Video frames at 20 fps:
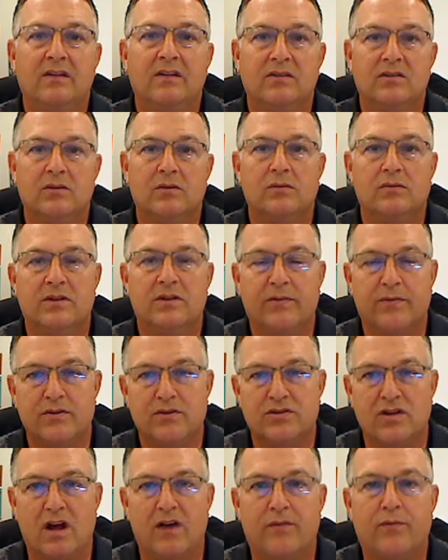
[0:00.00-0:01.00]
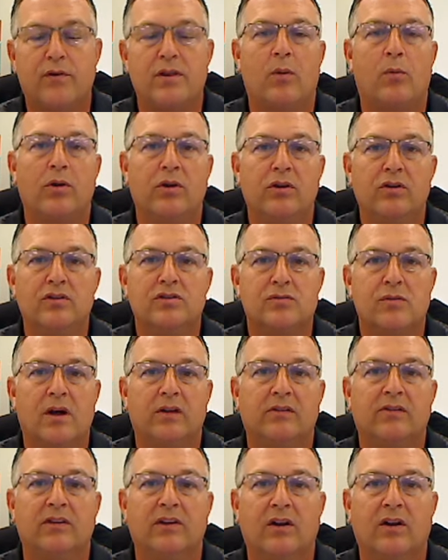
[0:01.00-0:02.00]
to different software that we're going to use
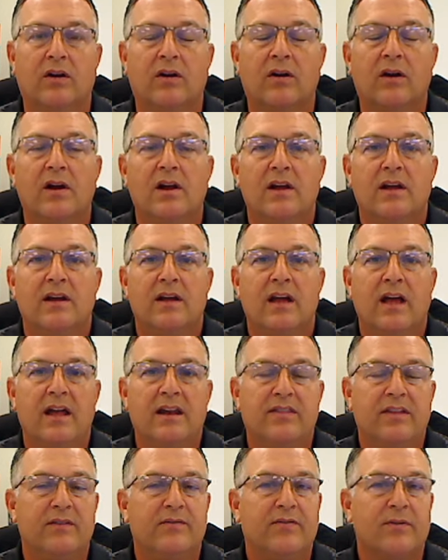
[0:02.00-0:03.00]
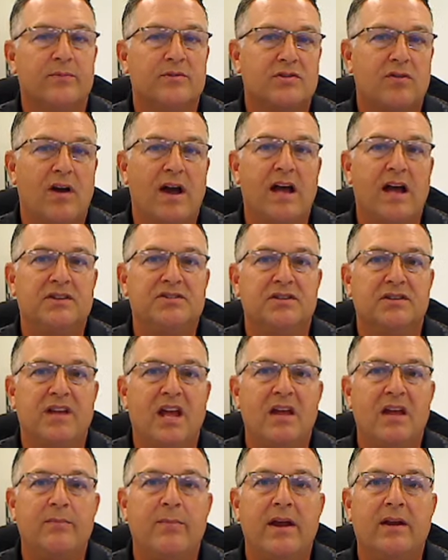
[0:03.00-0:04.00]
throughout the year. Anything from Scratch and
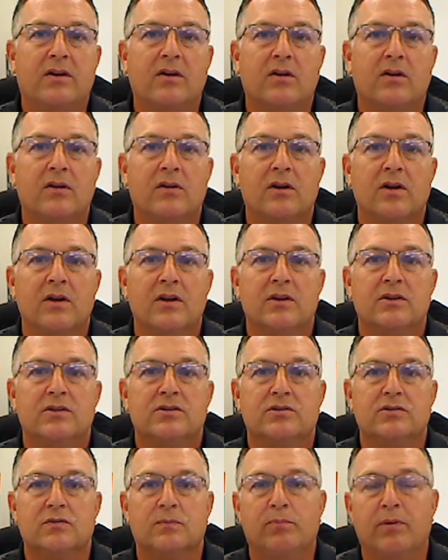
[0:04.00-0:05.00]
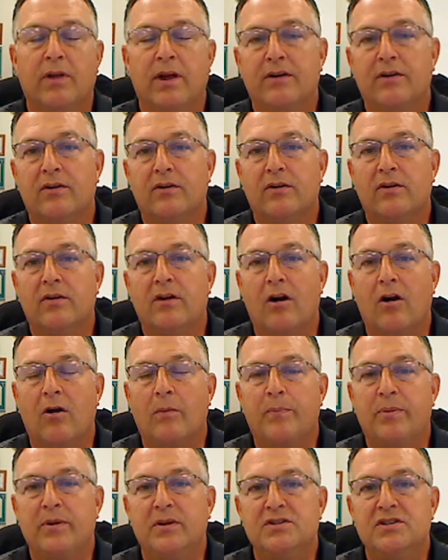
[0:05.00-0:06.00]
Game Maker to Blender,
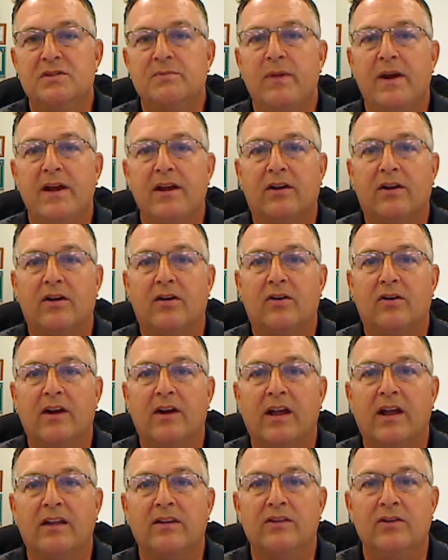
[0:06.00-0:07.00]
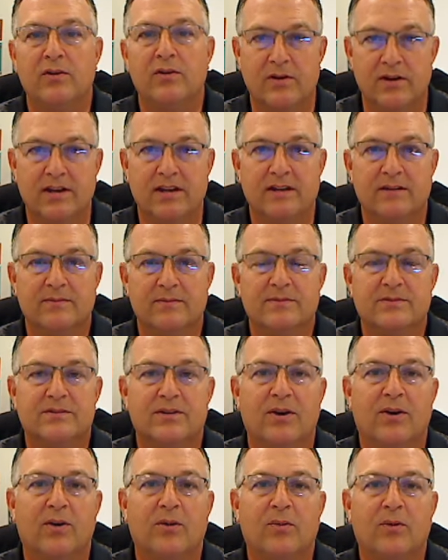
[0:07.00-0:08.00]
RPG Maker, and Unity.
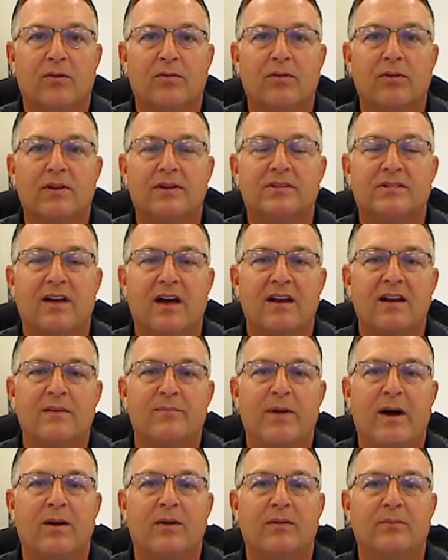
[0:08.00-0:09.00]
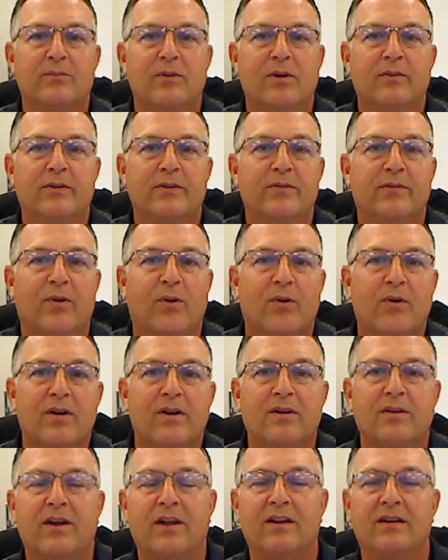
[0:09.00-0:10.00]
So we're really excited about moving forward,
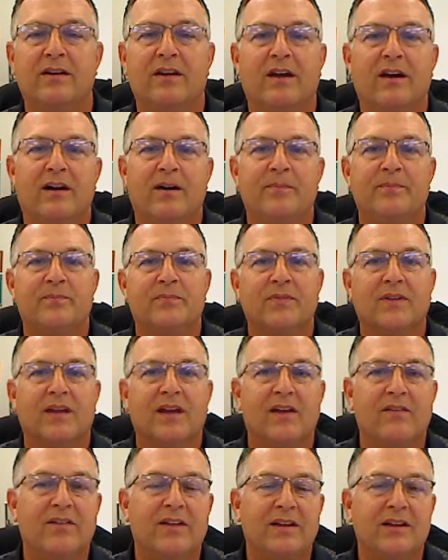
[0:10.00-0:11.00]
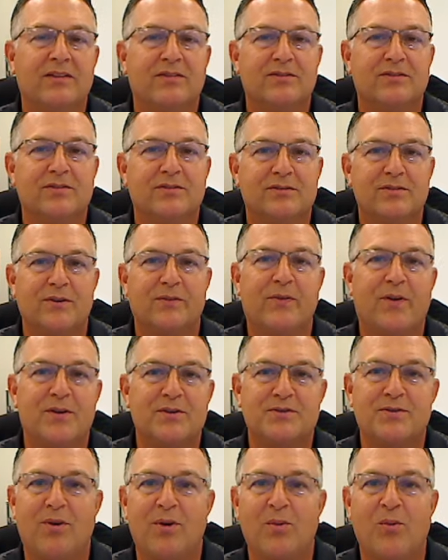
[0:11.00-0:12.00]
and, and um, everything so far
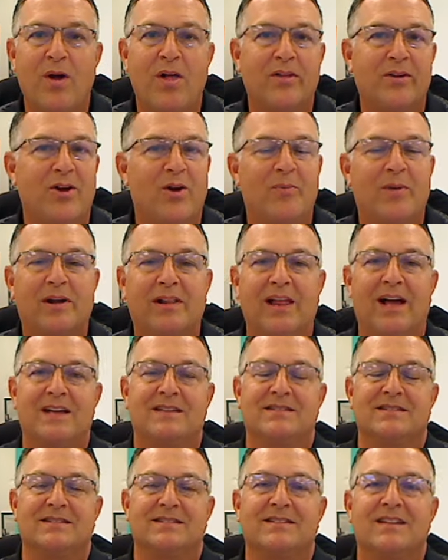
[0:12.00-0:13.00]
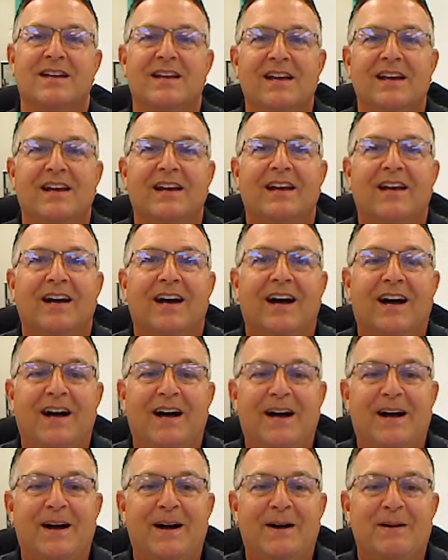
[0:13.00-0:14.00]
is going well in all my classes.
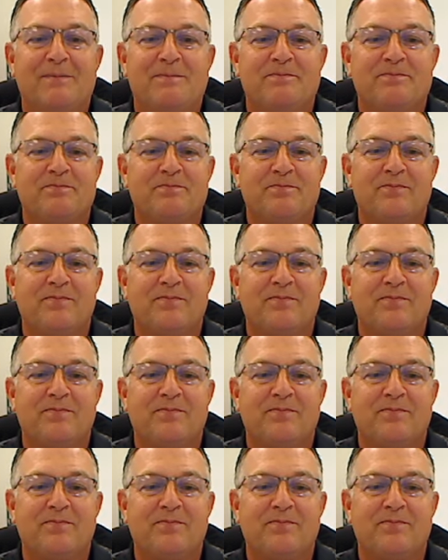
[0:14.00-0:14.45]
Um,